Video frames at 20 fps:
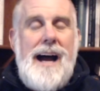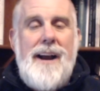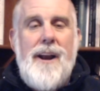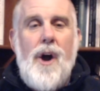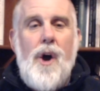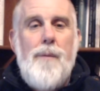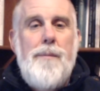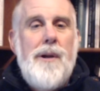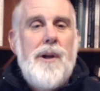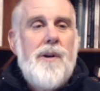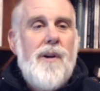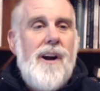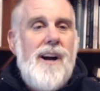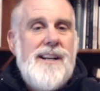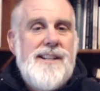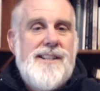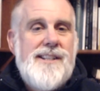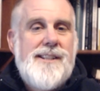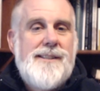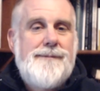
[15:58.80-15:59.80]
Idaho Blue
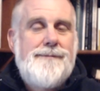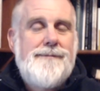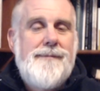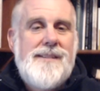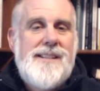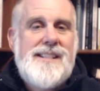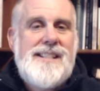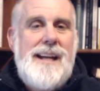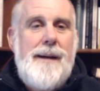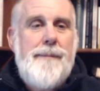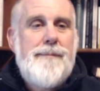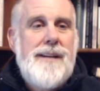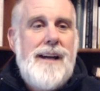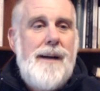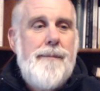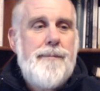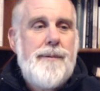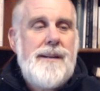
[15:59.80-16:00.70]
Cross stepped up